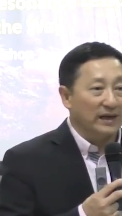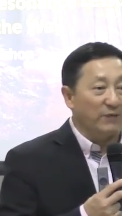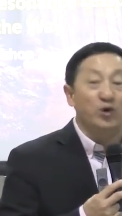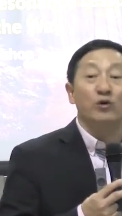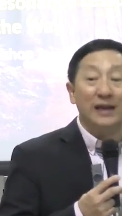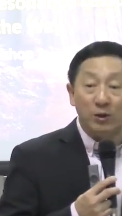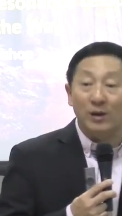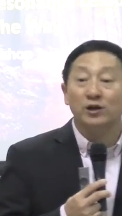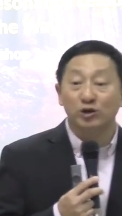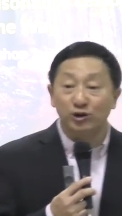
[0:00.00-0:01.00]
If you really
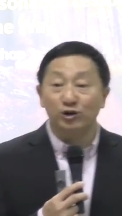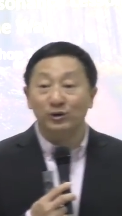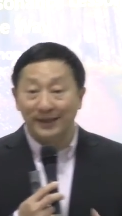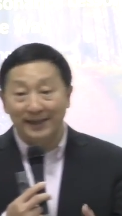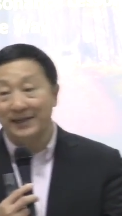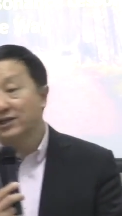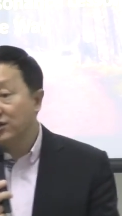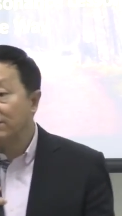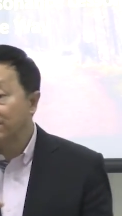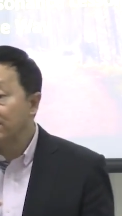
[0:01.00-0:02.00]
want to grow in
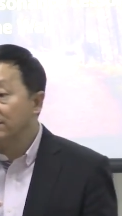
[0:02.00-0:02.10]
leadership,